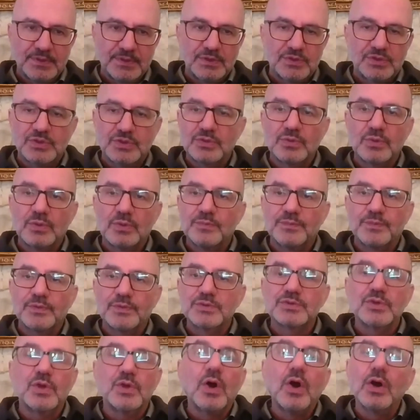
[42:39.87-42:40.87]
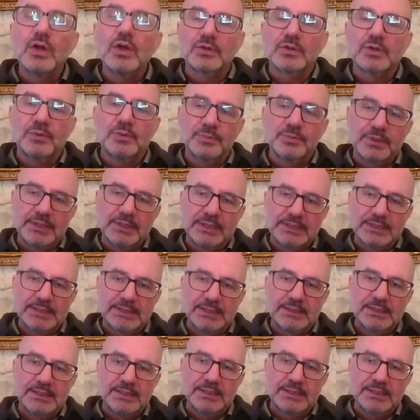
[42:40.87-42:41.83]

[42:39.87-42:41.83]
Should go for the whole community,